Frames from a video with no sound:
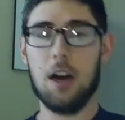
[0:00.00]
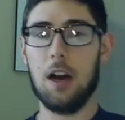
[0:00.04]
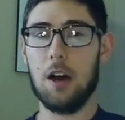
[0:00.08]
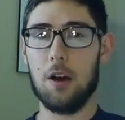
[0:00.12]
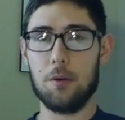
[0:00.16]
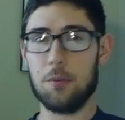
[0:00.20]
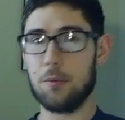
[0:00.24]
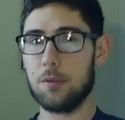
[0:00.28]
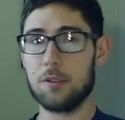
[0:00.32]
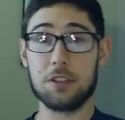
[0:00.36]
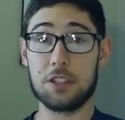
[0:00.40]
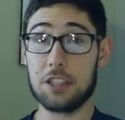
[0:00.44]

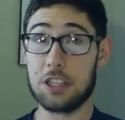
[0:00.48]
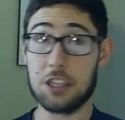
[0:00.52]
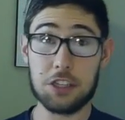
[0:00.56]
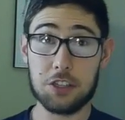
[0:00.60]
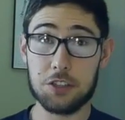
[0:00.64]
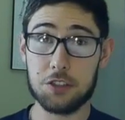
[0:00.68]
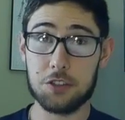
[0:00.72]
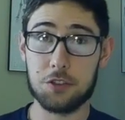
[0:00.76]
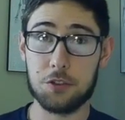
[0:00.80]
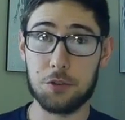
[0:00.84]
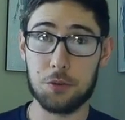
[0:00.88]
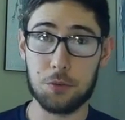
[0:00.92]

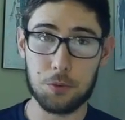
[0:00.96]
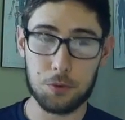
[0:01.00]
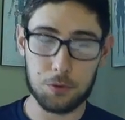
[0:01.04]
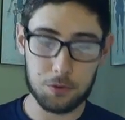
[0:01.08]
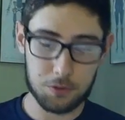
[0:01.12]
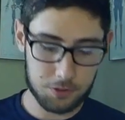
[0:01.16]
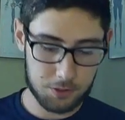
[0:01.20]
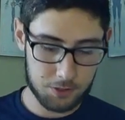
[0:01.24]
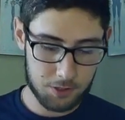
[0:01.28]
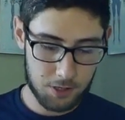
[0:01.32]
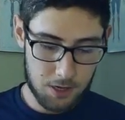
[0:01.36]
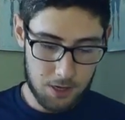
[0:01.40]
release
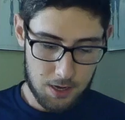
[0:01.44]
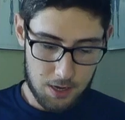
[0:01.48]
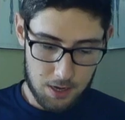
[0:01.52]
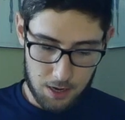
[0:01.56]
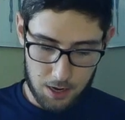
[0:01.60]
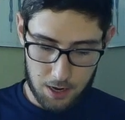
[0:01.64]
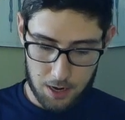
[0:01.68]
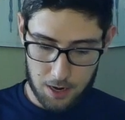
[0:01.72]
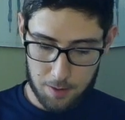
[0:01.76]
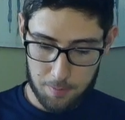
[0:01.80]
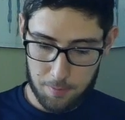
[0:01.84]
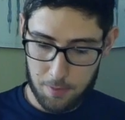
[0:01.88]
tools.
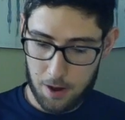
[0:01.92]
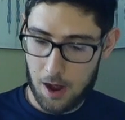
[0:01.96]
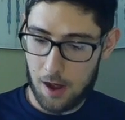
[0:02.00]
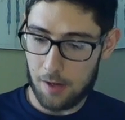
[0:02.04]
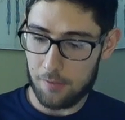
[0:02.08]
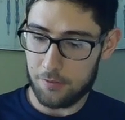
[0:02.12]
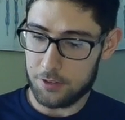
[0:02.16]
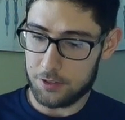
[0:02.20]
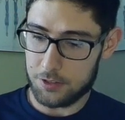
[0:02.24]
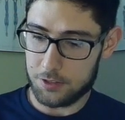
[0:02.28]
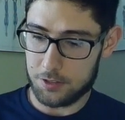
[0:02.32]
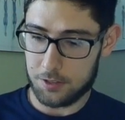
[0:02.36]

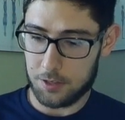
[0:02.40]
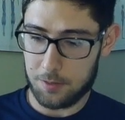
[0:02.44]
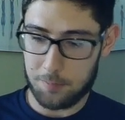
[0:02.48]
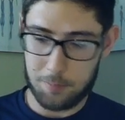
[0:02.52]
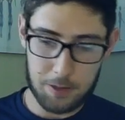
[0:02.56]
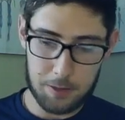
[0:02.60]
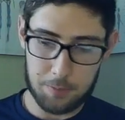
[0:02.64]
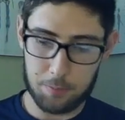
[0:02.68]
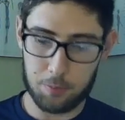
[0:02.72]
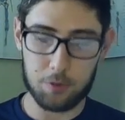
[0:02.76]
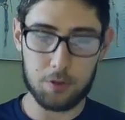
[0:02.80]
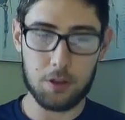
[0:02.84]
Obviously,
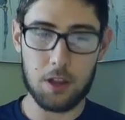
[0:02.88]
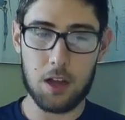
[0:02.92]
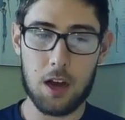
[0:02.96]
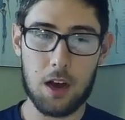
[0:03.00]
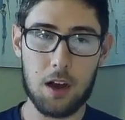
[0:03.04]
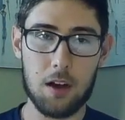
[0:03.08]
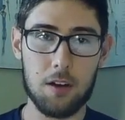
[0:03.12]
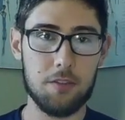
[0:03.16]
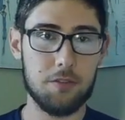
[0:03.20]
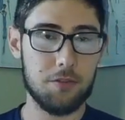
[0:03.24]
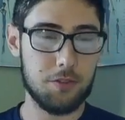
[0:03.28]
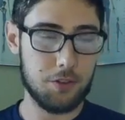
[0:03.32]
people
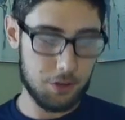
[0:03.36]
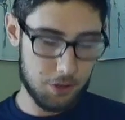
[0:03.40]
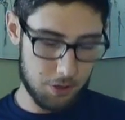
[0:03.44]
love,